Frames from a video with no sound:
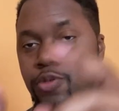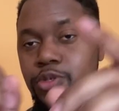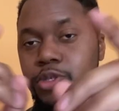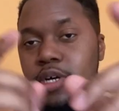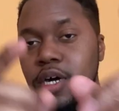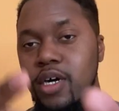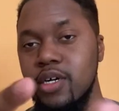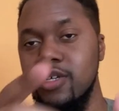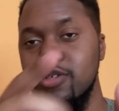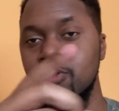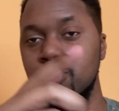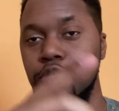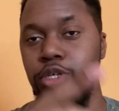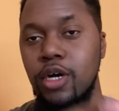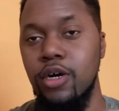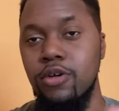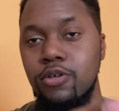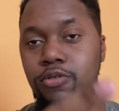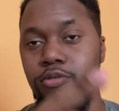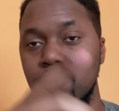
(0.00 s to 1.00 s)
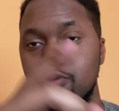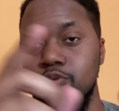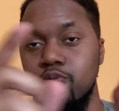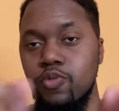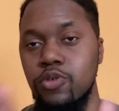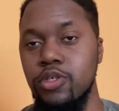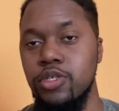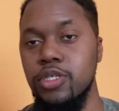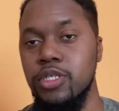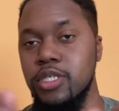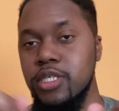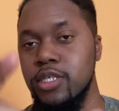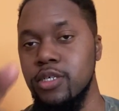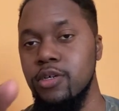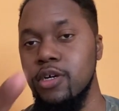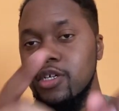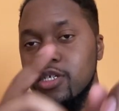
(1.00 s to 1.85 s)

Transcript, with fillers: Duncan Jones was a,